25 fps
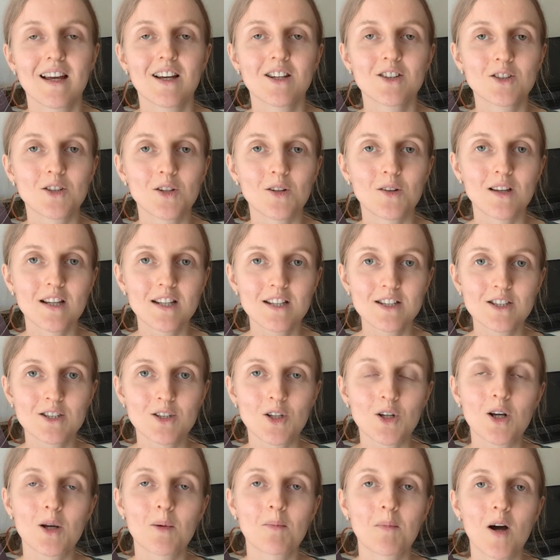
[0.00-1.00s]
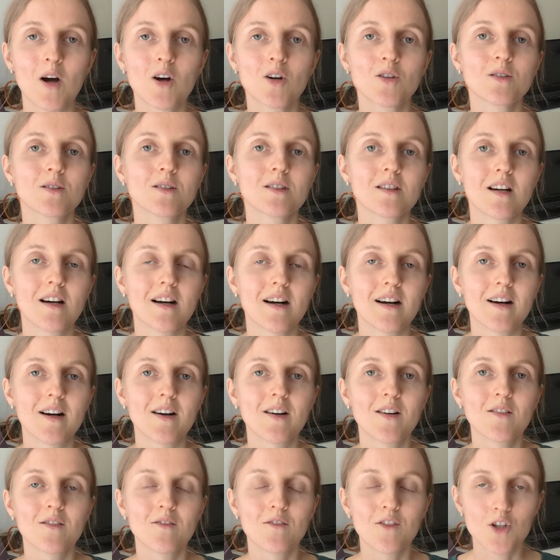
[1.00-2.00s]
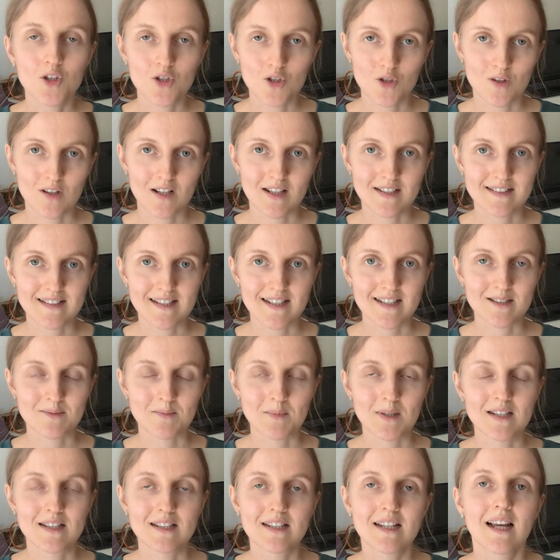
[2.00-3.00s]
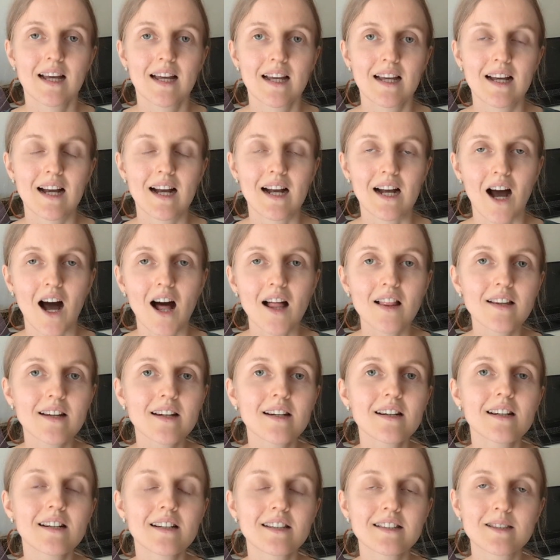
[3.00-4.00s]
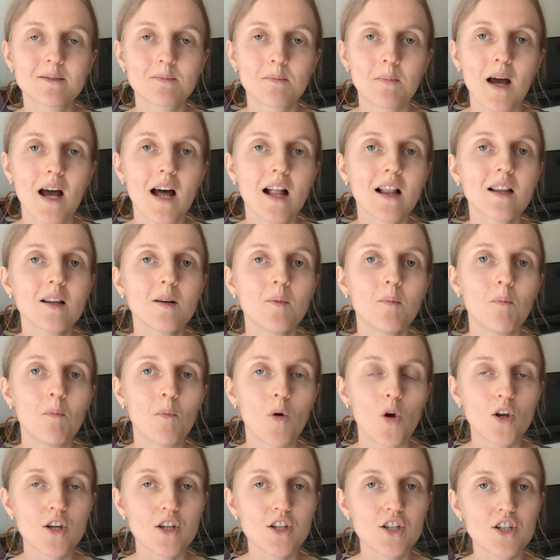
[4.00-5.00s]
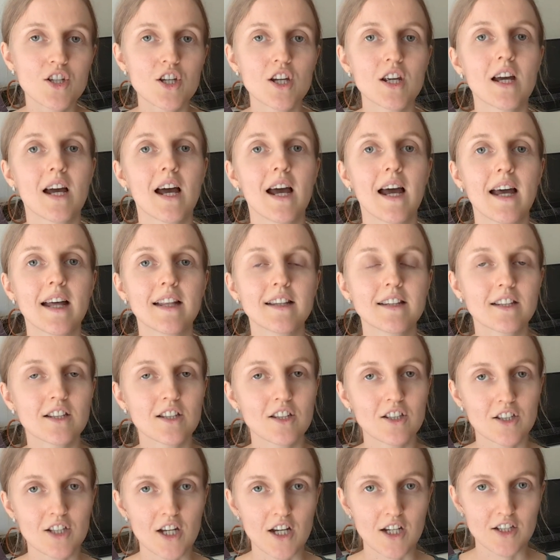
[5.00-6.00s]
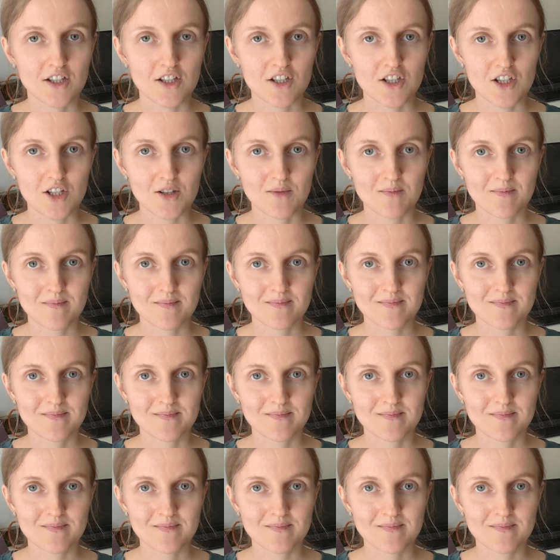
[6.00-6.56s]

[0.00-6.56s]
So let's talk about visual assessment. Color, smell, moisture and texture.